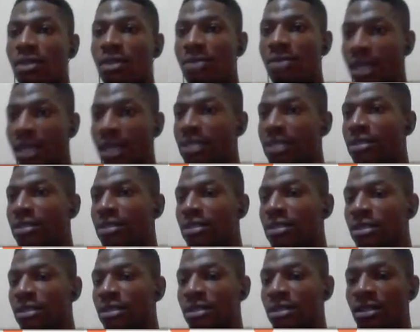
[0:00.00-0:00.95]
right?
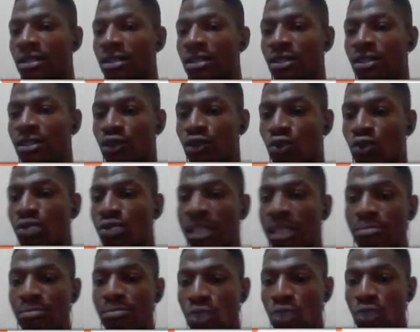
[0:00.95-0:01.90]
So
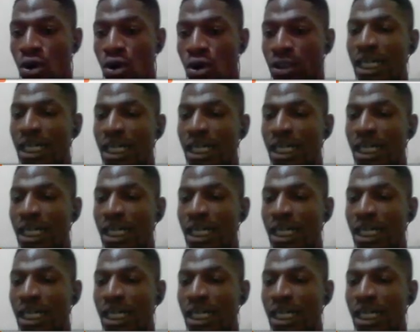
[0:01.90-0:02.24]
the more,